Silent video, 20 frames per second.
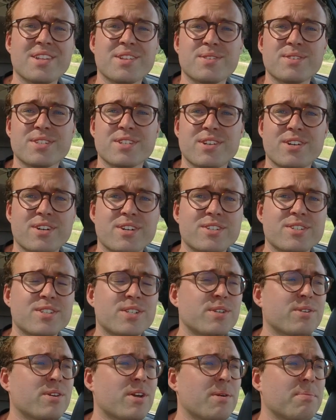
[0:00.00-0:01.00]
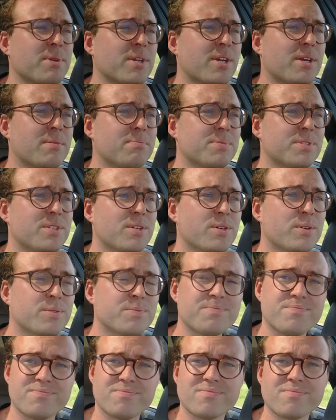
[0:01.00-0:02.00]
There's a car show coming up,
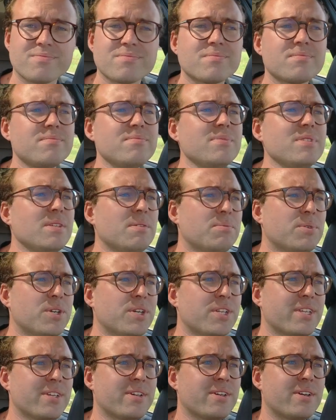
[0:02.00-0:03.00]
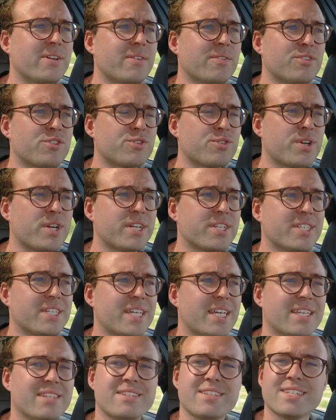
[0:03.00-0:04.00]
so gonna try to
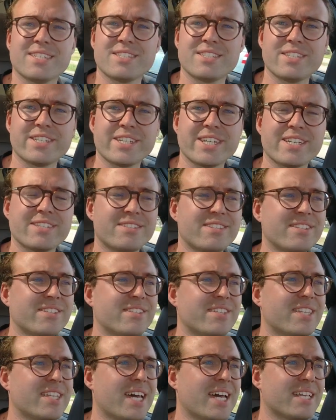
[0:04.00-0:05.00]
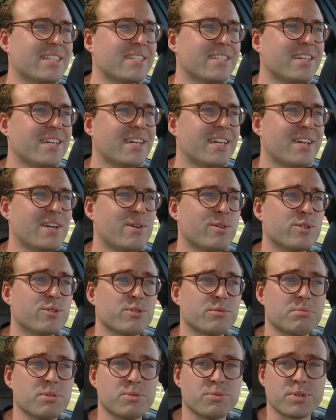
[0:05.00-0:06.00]
get the XJS into that,
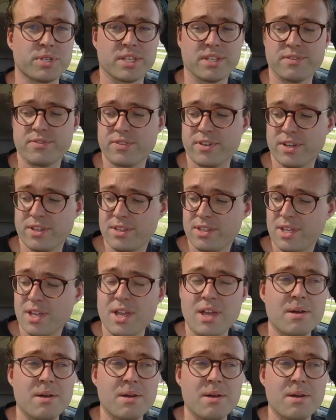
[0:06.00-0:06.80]
which will be really fun.